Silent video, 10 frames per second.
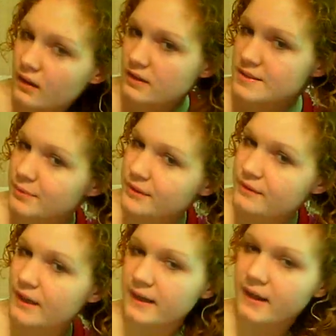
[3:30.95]
split
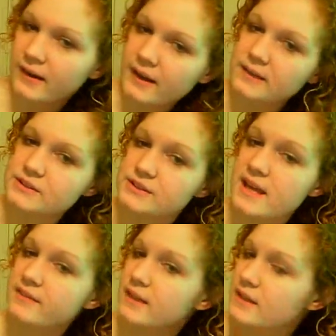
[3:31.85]
right now, and I just
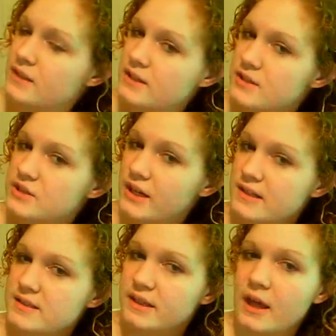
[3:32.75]
haven't had the
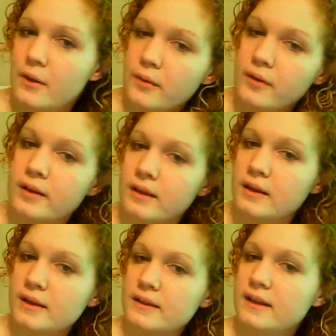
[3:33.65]
chance to go
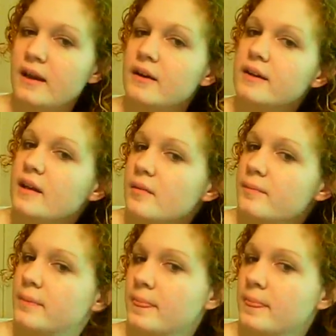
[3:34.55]
get a haircut.